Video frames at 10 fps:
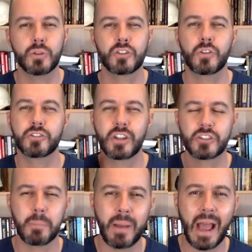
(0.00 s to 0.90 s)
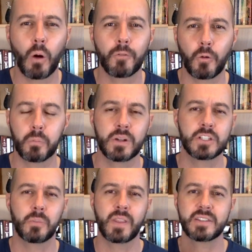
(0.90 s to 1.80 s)
And so there's such a powerful
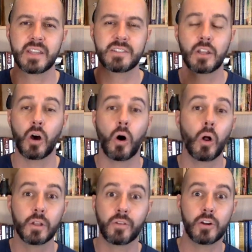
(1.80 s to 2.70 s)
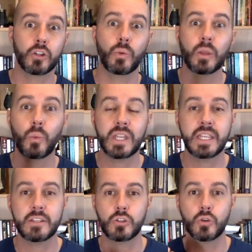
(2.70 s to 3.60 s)
principle that says in all of our doing, we
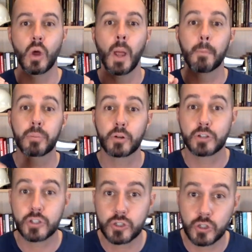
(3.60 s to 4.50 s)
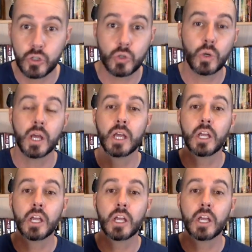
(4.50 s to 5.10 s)
need to pursue